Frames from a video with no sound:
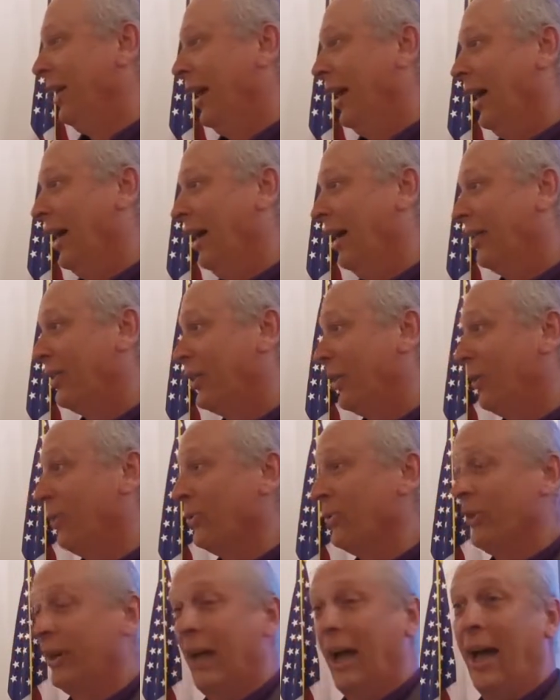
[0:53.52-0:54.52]
uh,
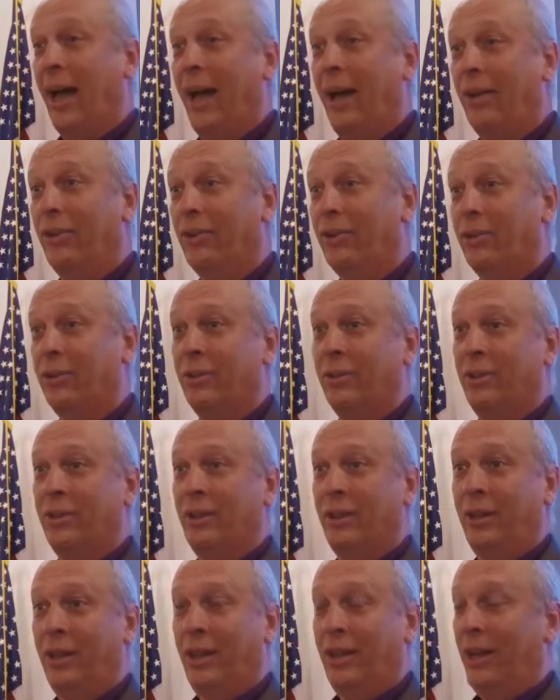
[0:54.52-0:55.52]
girls and guys,
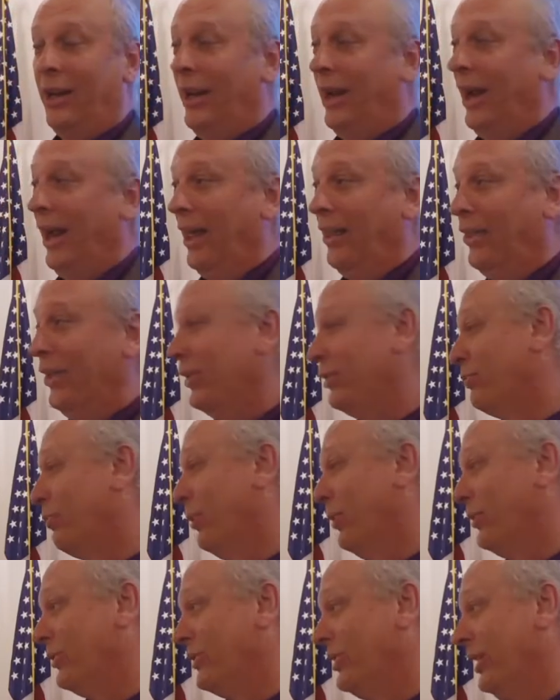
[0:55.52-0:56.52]
and this
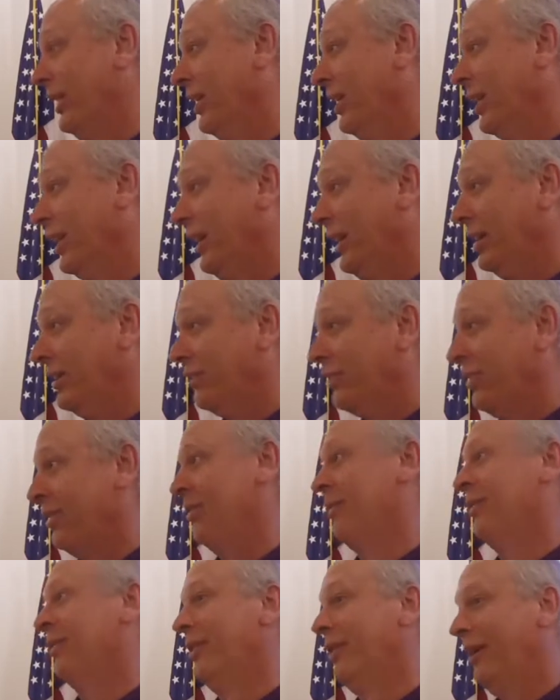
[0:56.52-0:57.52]
was the elite
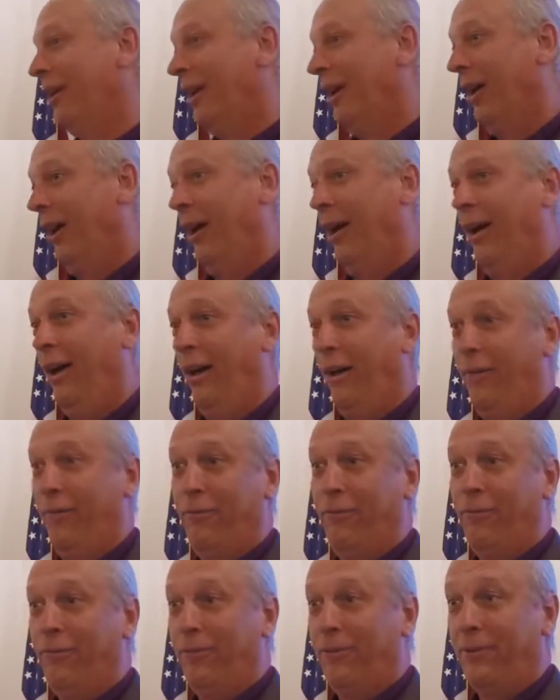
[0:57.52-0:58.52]

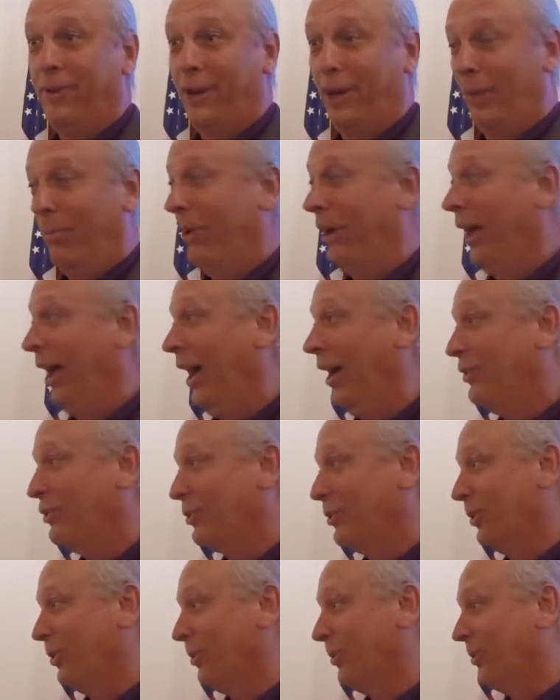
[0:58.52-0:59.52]
of Columbia High
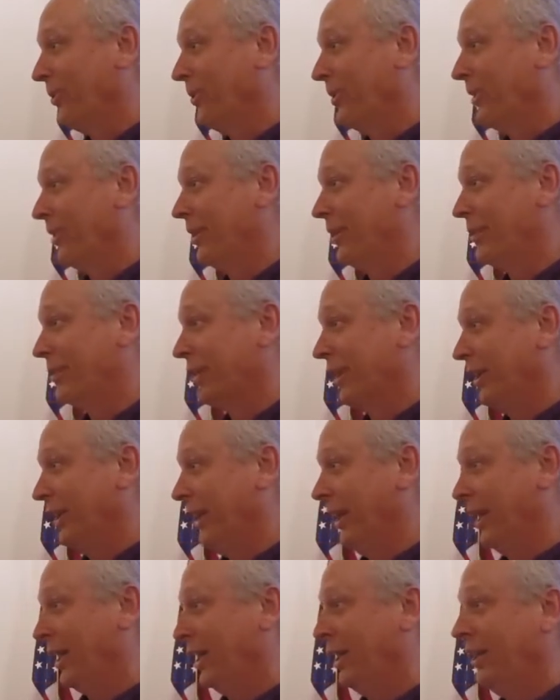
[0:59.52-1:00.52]
School, the,
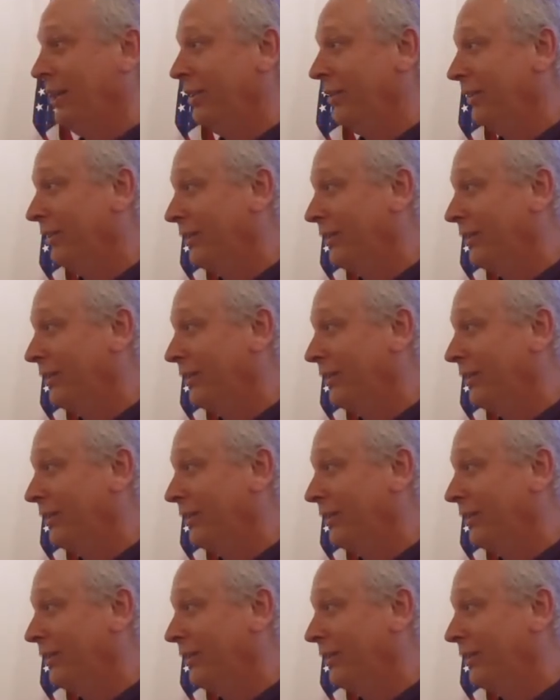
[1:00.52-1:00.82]
the elite